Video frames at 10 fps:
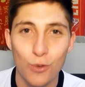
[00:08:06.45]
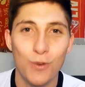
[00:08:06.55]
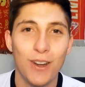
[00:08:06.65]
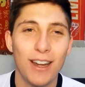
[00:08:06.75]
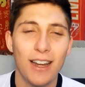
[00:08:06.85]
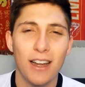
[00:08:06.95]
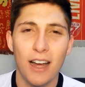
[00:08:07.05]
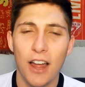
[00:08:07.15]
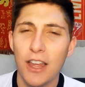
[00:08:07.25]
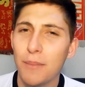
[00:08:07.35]

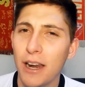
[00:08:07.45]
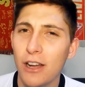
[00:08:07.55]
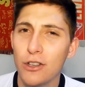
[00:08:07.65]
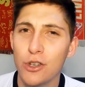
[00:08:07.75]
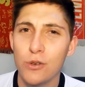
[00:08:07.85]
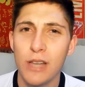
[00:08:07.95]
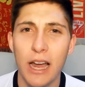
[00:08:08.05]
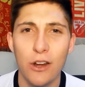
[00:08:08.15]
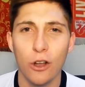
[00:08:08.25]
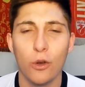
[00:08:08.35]
I think Monday or
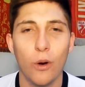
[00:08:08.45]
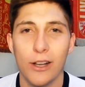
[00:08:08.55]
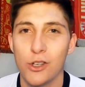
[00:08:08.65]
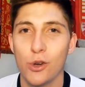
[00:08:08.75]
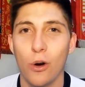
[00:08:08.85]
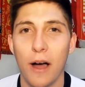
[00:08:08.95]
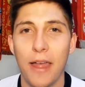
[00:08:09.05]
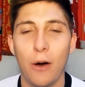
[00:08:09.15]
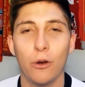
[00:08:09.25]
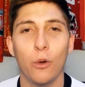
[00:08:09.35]
Tuesday, not quite sure how
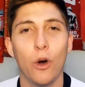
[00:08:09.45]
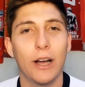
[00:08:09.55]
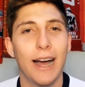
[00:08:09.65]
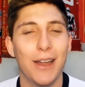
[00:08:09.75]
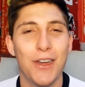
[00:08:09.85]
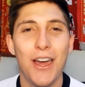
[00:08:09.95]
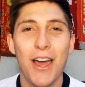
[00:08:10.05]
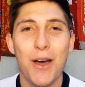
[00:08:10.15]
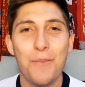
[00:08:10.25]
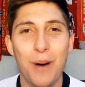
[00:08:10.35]
that one will work out,
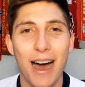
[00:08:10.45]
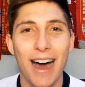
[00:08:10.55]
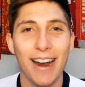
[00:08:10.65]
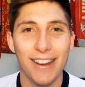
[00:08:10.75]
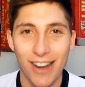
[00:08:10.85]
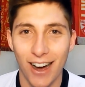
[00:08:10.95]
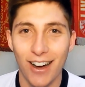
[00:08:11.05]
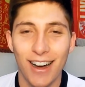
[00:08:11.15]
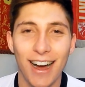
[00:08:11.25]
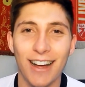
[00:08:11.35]
but yeah,
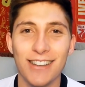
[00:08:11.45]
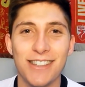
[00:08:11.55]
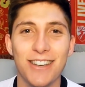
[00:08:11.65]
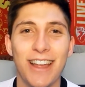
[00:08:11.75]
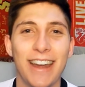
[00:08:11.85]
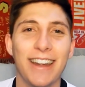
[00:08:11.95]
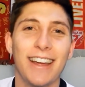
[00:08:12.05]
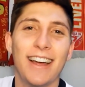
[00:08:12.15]
I'll see you then.